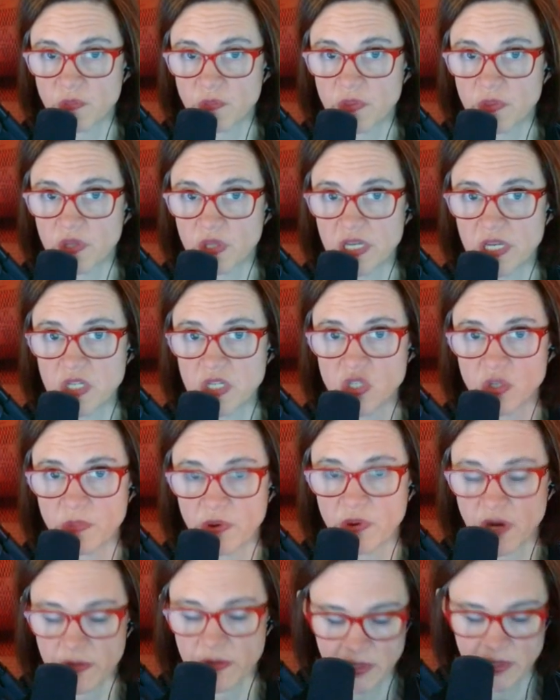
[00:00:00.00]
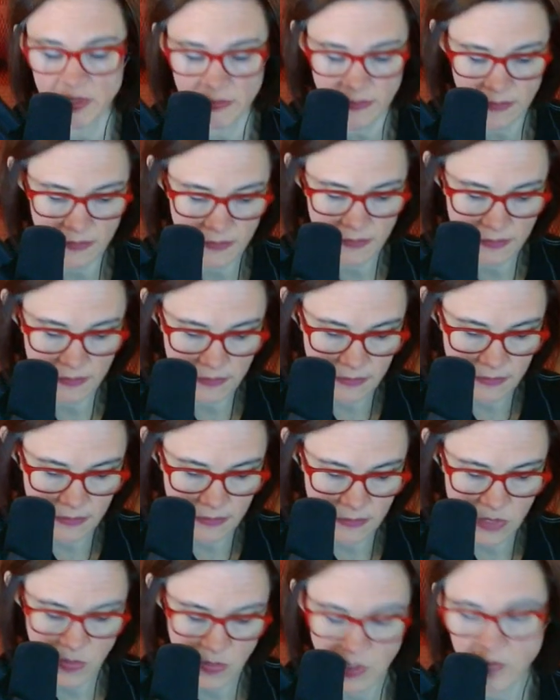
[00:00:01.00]
Police Department.
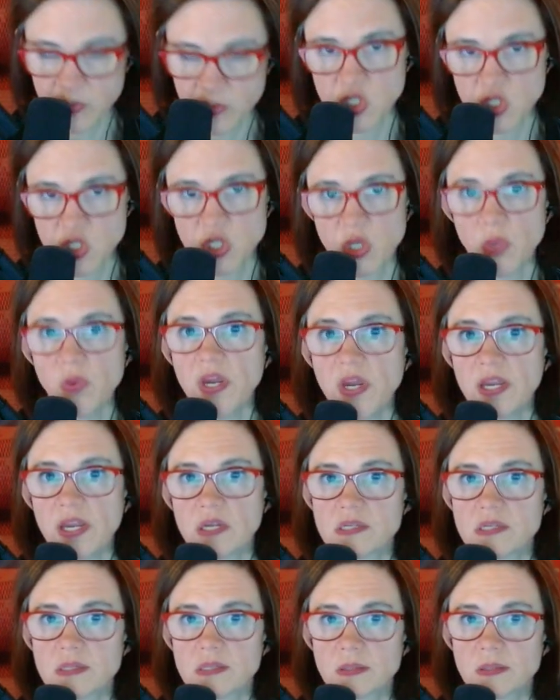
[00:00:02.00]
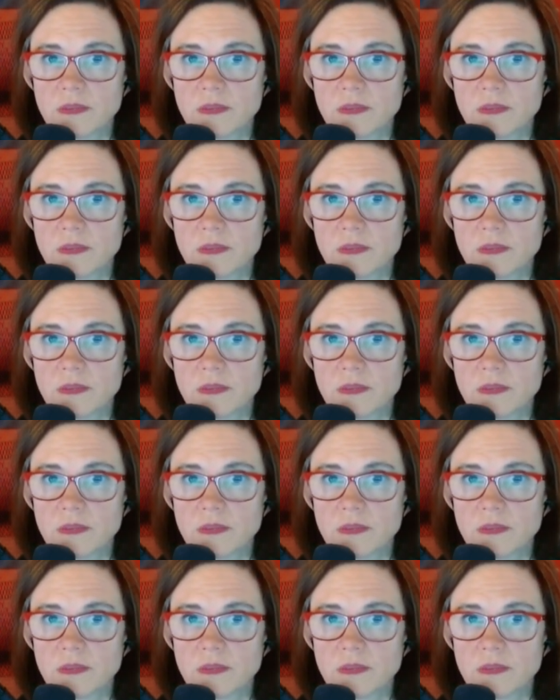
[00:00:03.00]
It's been almost two weeks.